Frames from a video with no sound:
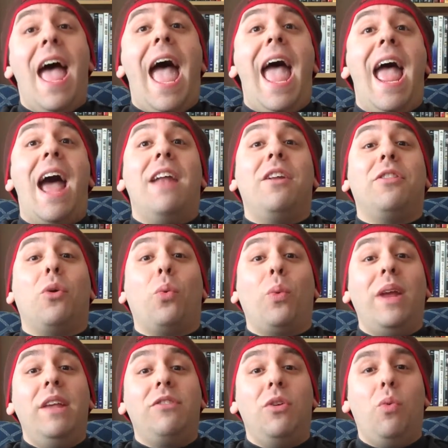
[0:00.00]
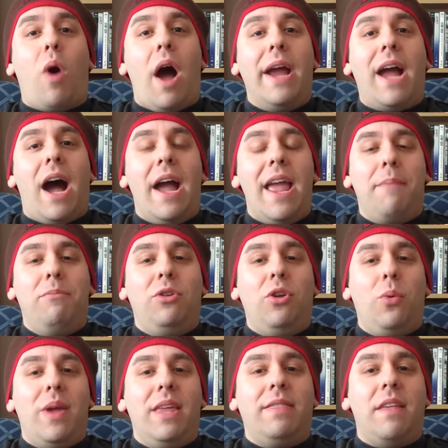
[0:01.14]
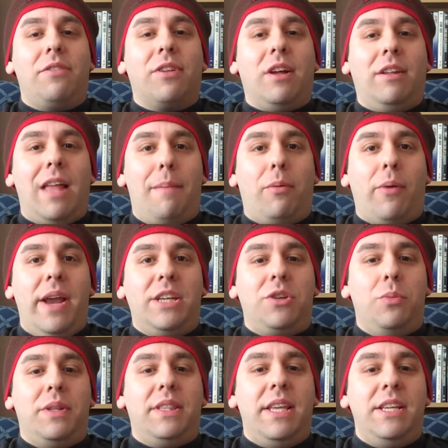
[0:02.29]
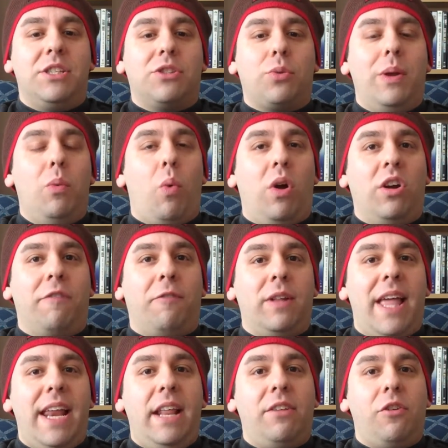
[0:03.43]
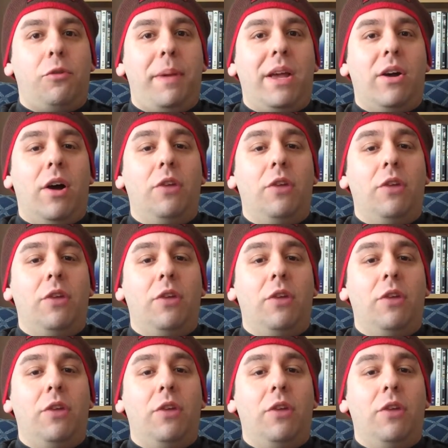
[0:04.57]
and the reason why I am doing this collaboration with these three wonderful ladies is because